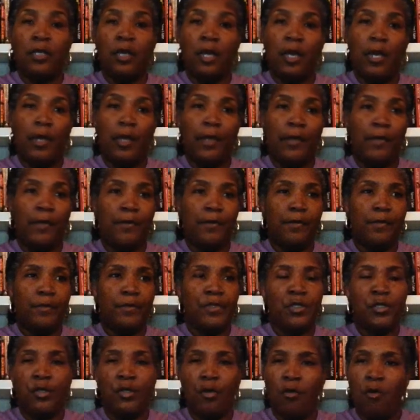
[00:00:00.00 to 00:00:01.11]
Um,
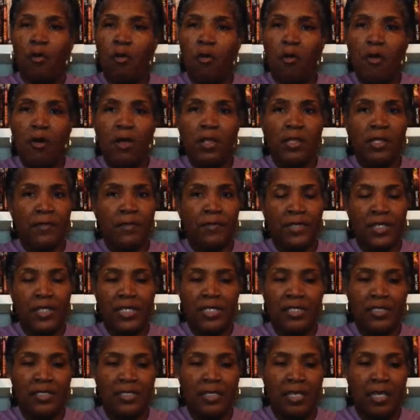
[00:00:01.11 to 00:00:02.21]
you know all of
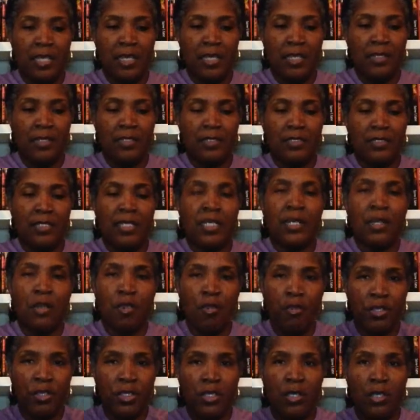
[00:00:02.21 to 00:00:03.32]
these things in
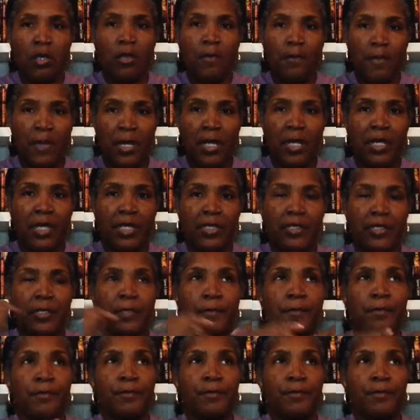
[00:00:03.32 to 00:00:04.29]
her young mind.